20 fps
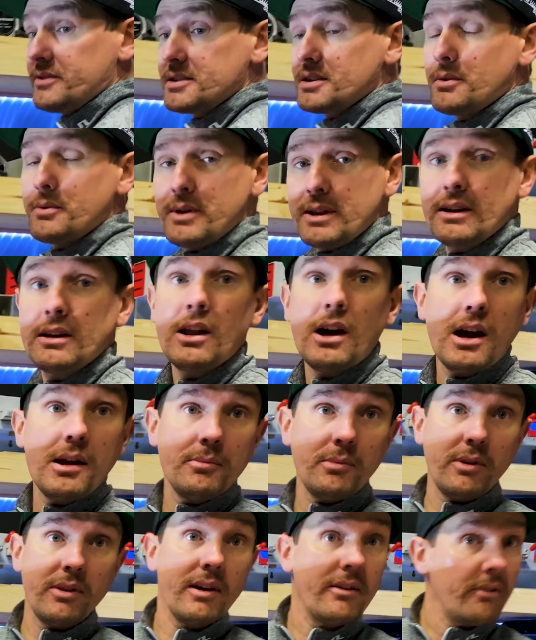So in
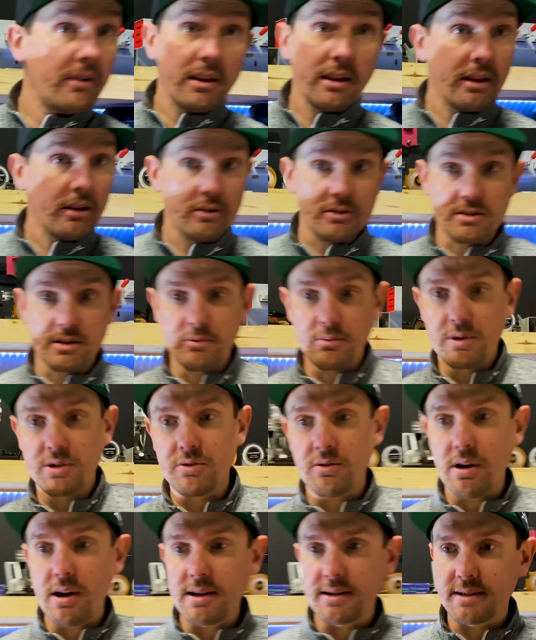line with everything else that we're
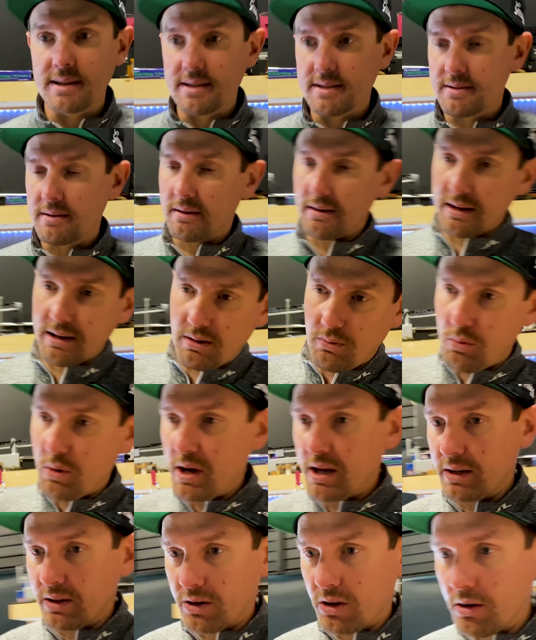trying. So it's not like a
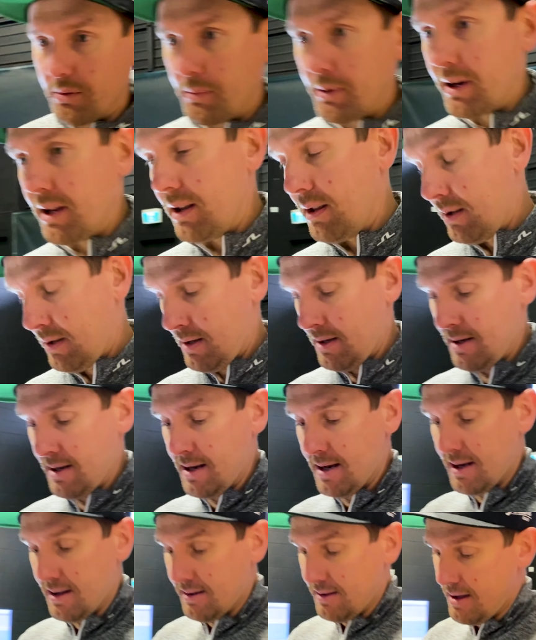weird anomaly
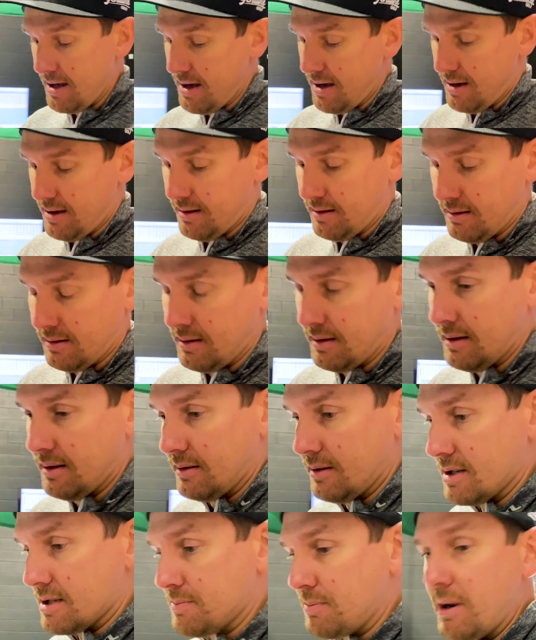there
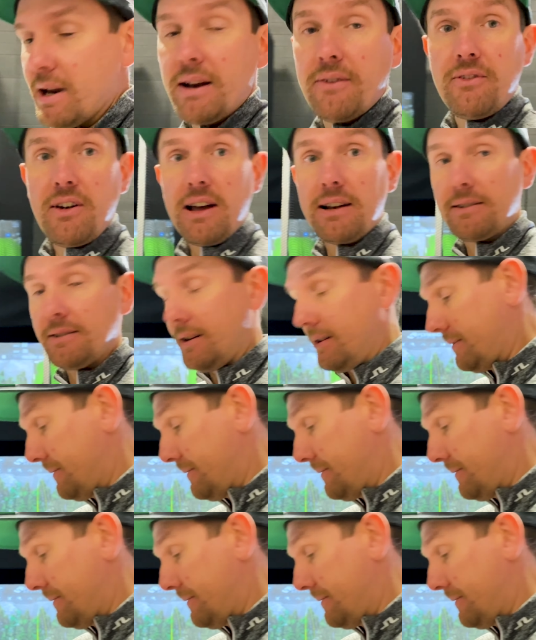that's playing a factor.